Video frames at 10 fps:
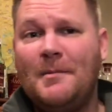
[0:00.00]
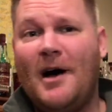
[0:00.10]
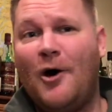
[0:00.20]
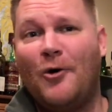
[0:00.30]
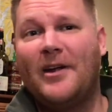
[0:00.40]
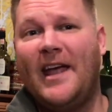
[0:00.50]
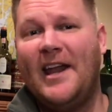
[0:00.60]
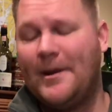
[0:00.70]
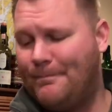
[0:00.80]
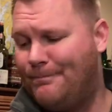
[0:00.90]
bit about
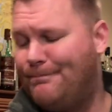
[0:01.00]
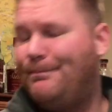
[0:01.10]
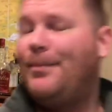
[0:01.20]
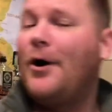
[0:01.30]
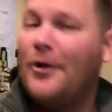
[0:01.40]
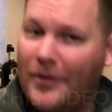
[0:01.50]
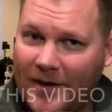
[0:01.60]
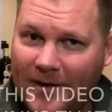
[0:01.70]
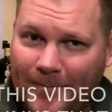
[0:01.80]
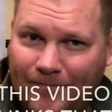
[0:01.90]
organic
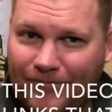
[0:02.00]
barley.